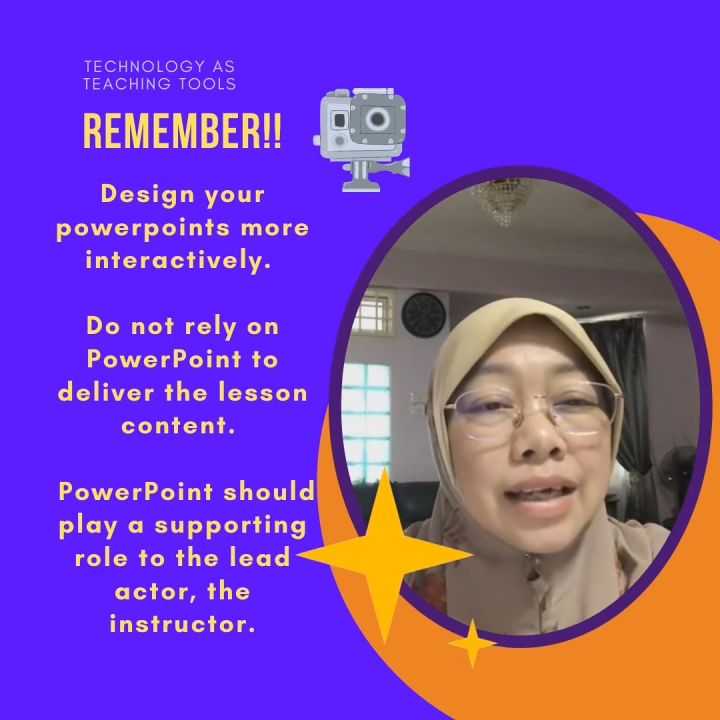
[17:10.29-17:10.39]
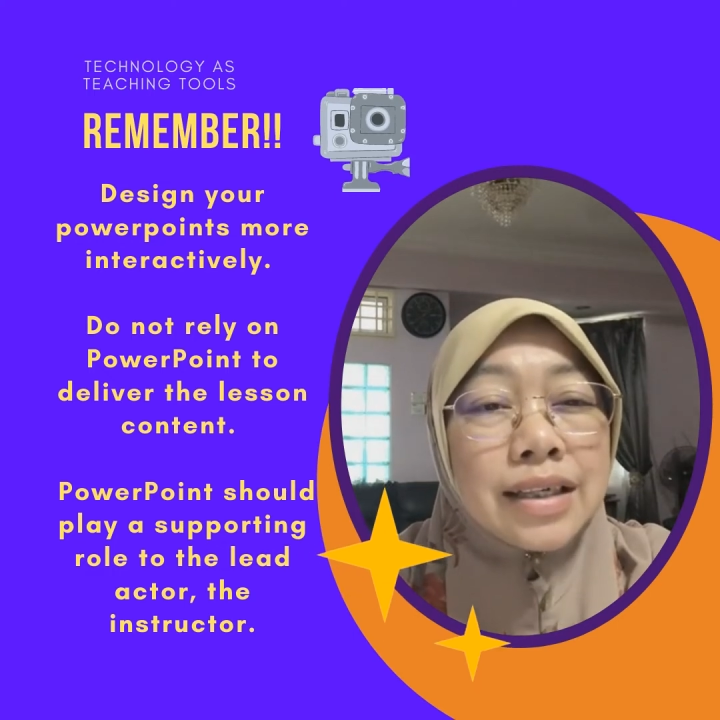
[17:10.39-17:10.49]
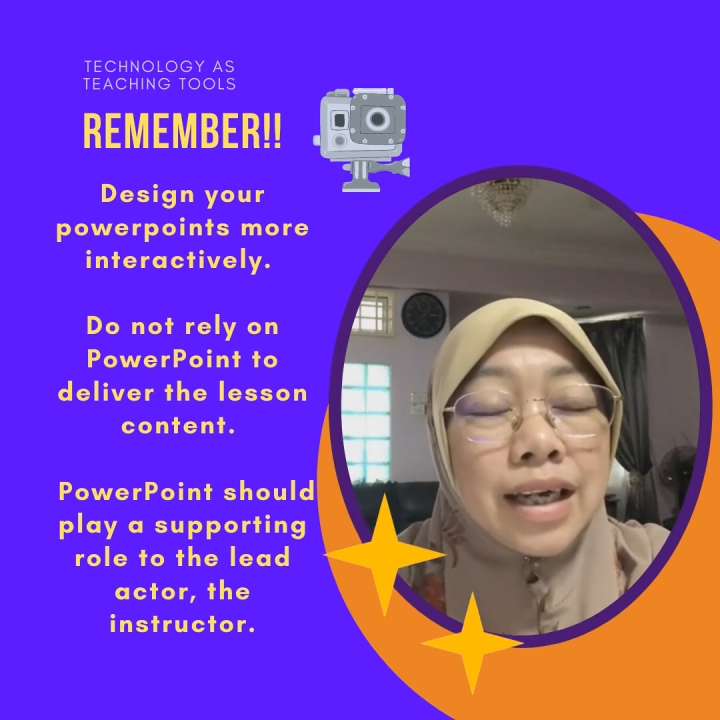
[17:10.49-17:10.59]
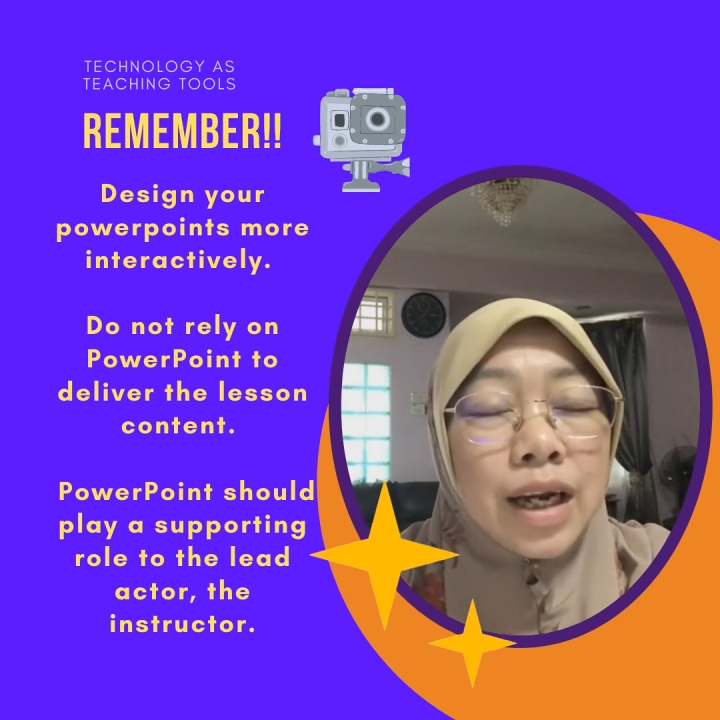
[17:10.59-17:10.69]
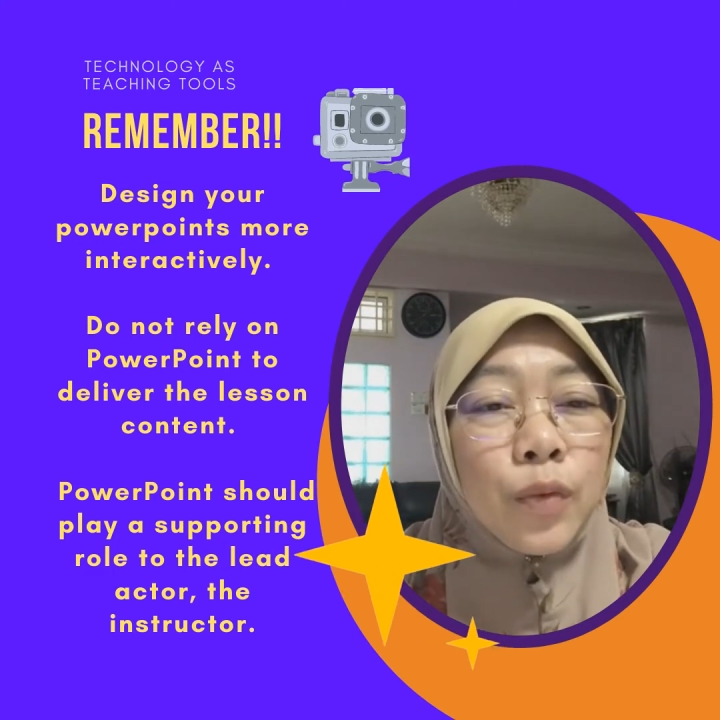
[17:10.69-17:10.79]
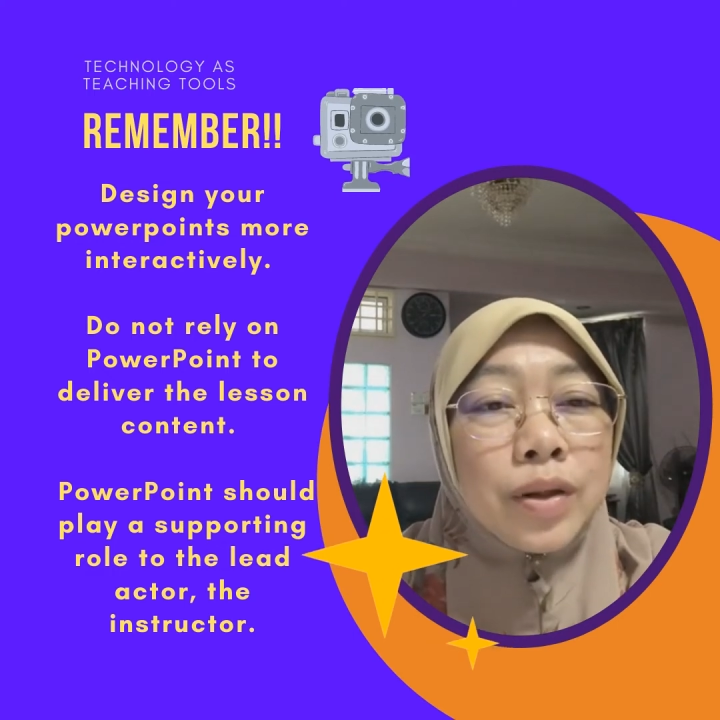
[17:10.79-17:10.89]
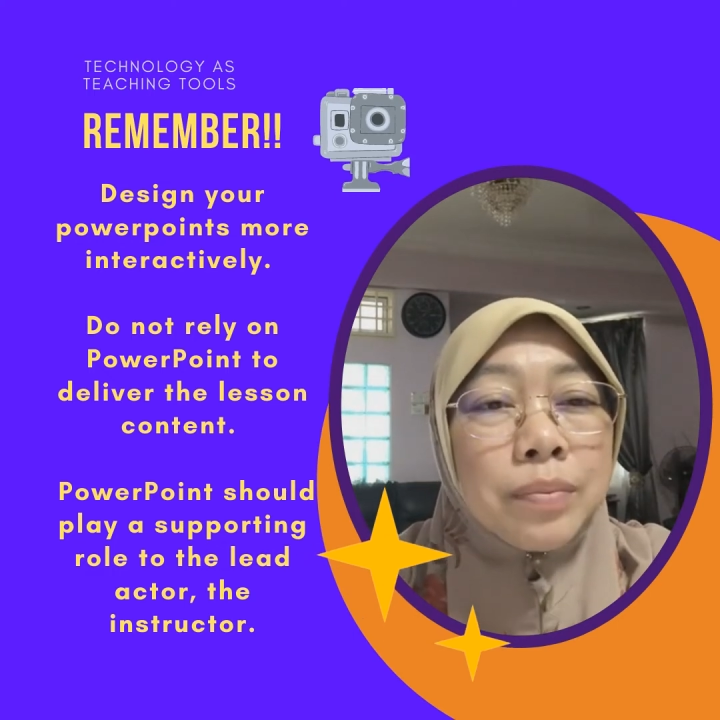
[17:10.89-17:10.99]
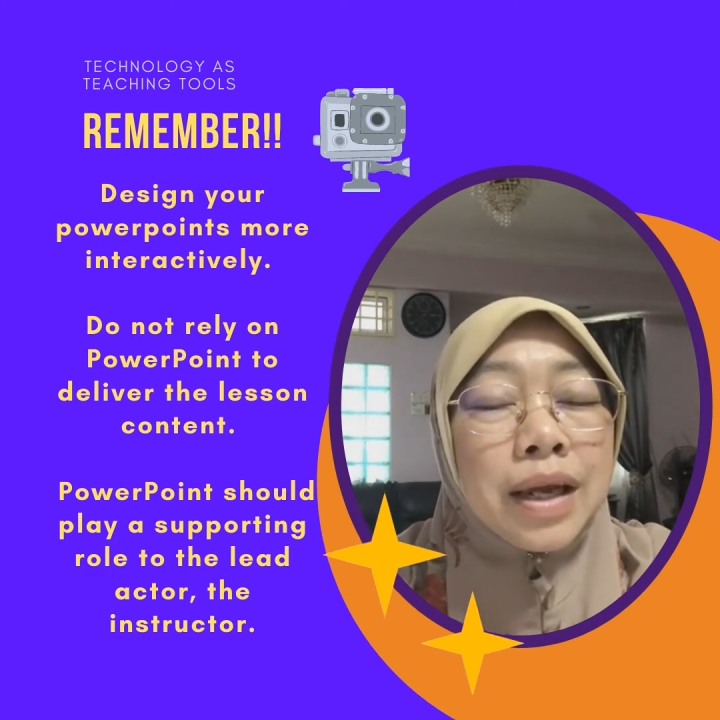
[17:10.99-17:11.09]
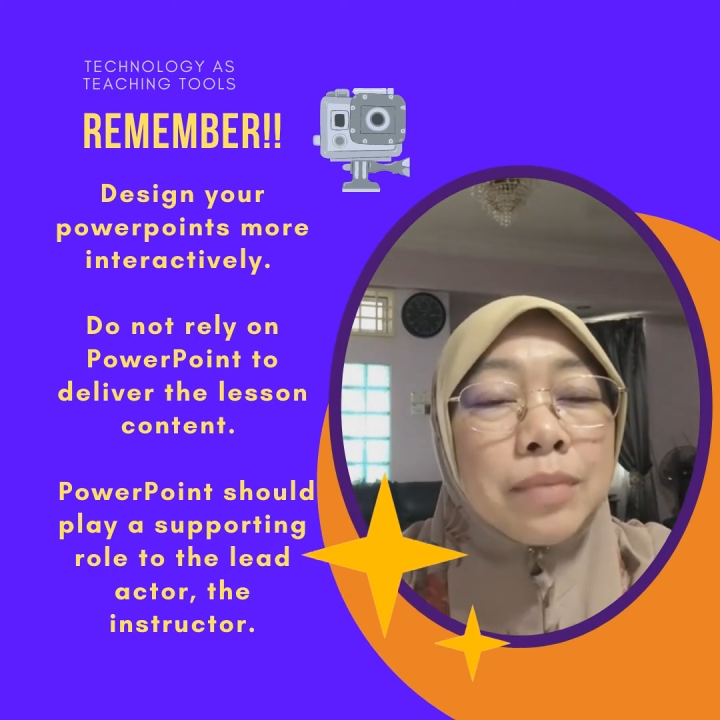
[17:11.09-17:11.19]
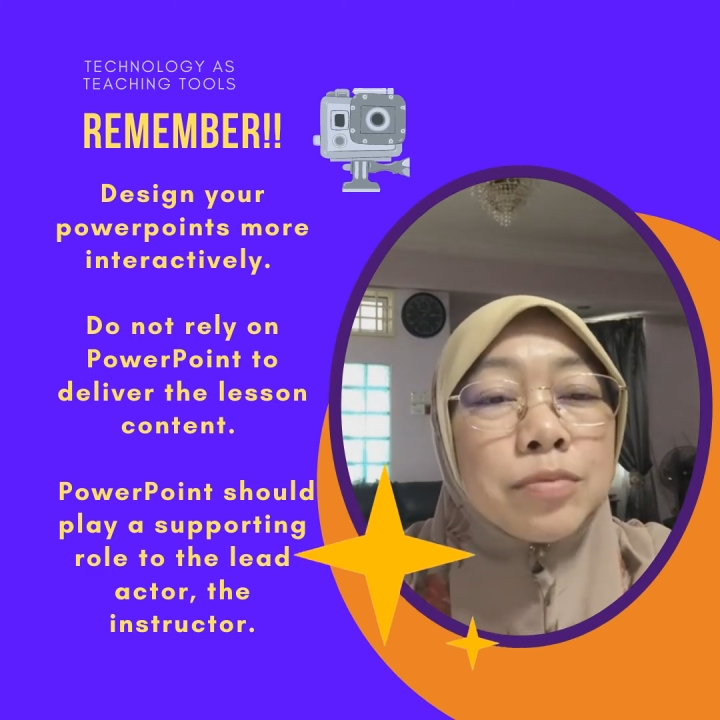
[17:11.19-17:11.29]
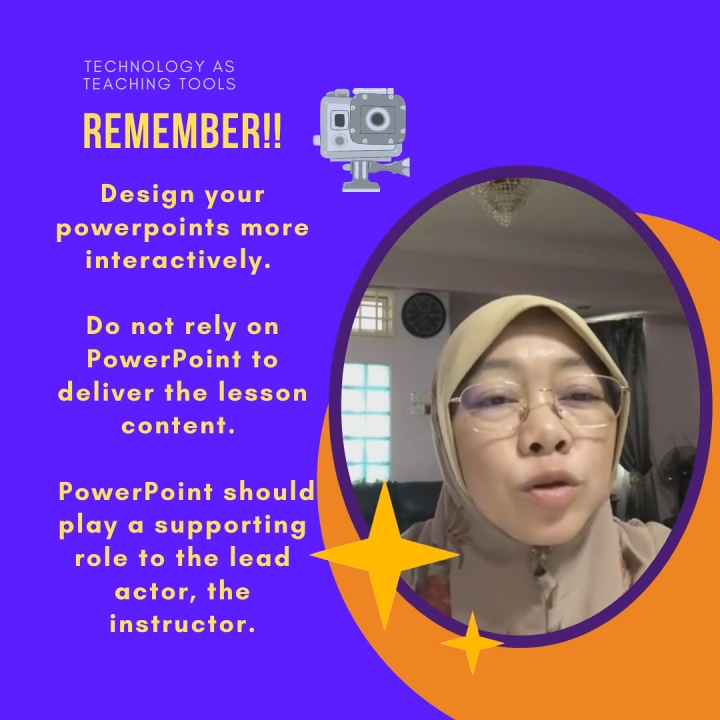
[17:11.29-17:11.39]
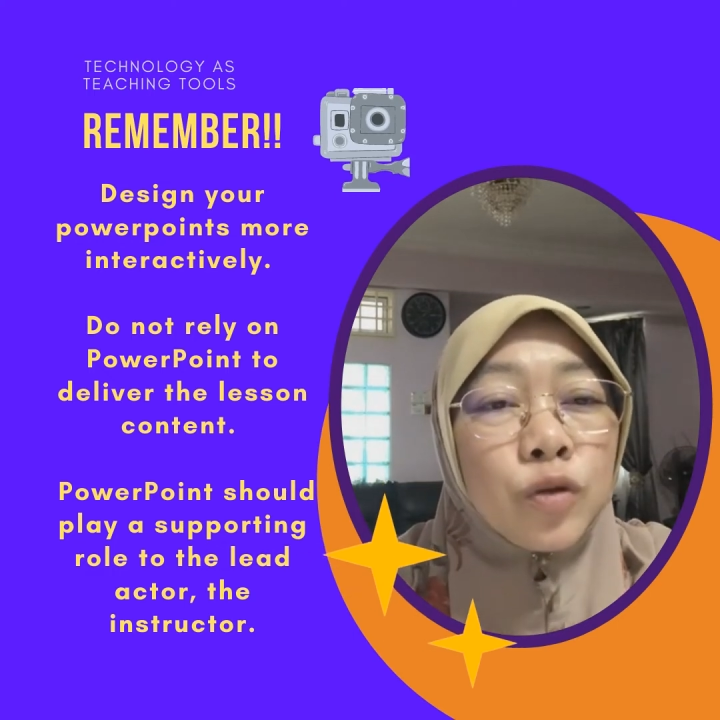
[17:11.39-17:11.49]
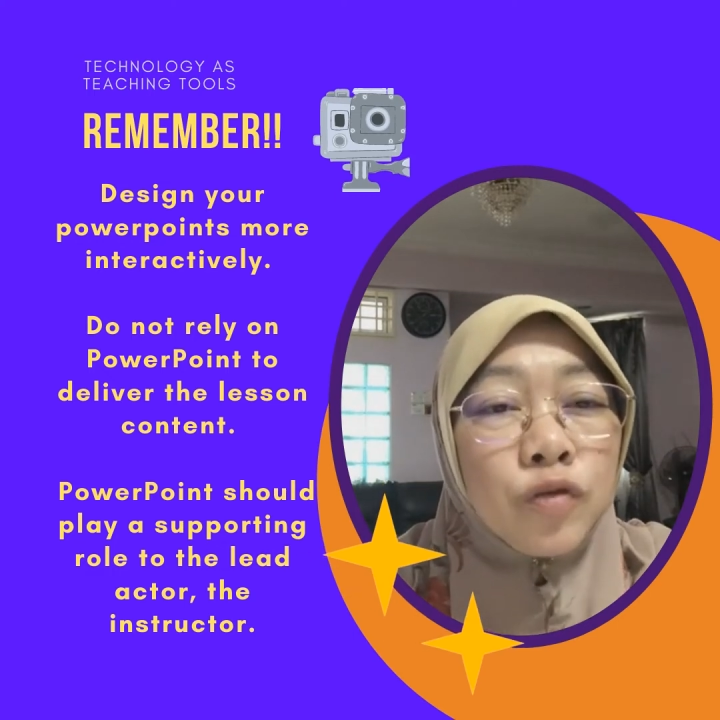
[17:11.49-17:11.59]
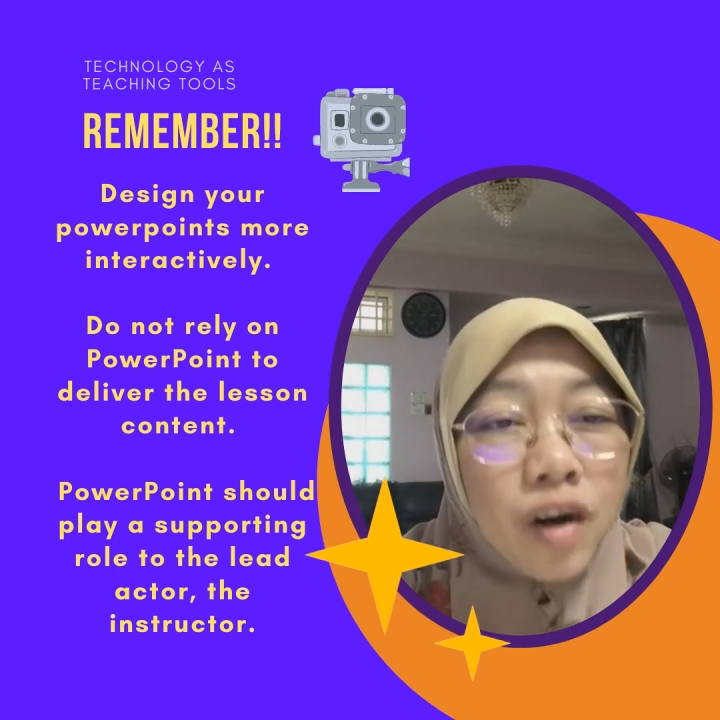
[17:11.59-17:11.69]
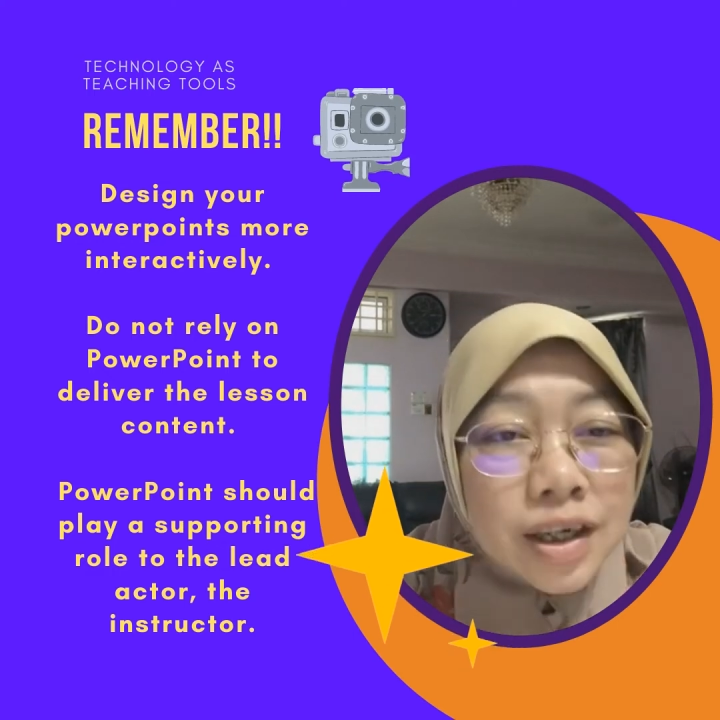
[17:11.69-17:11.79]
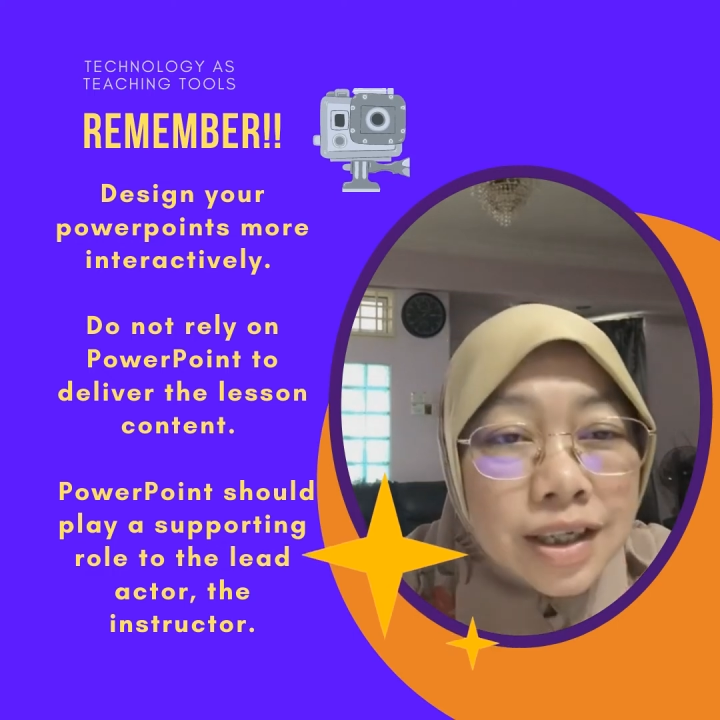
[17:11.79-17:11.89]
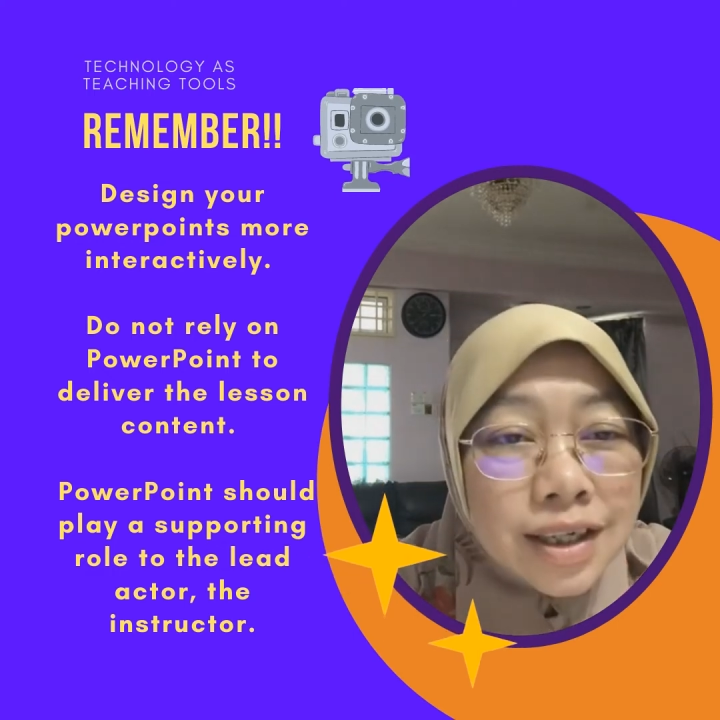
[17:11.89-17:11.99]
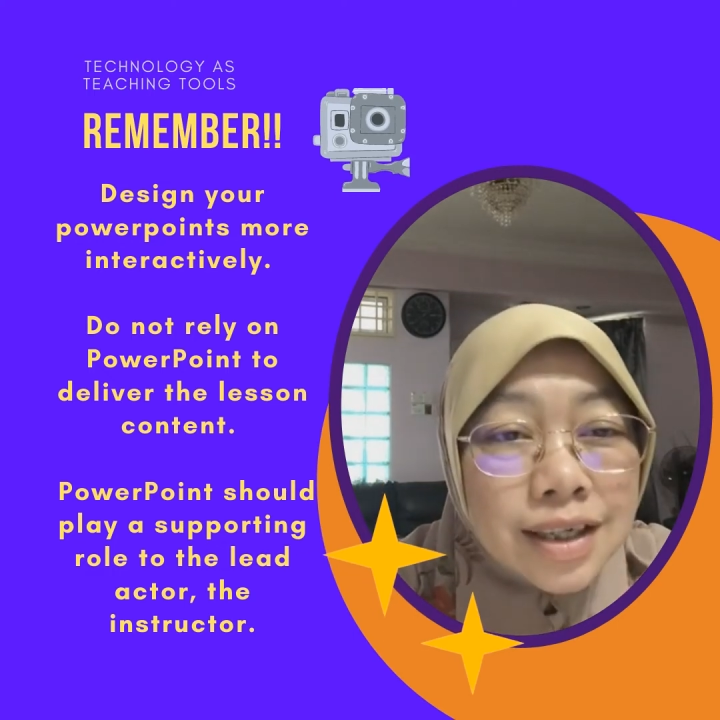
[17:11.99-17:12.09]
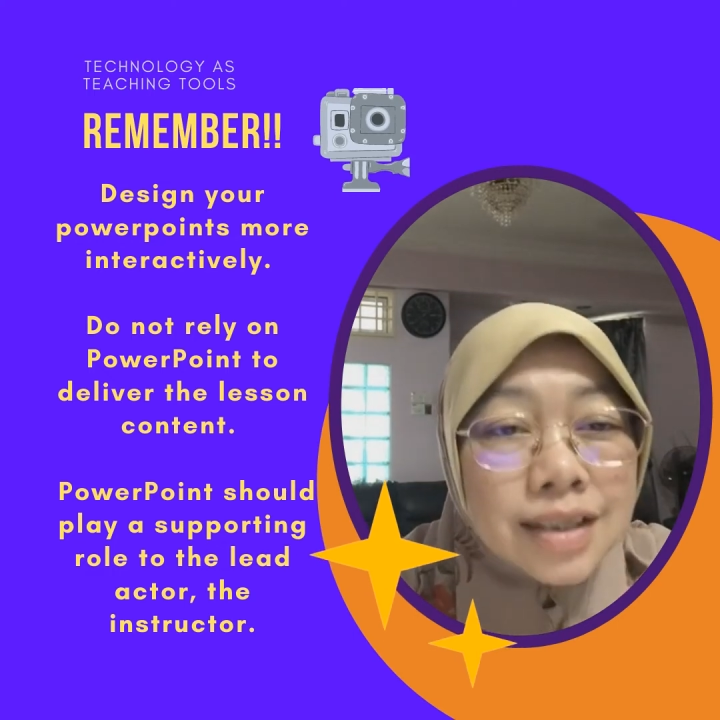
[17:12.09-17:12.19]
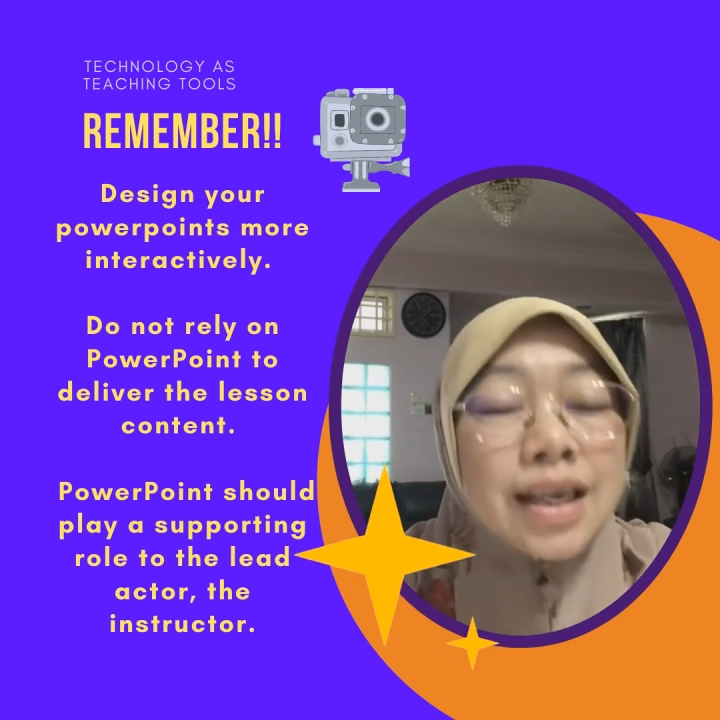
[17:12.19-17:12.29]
they will be able to focus.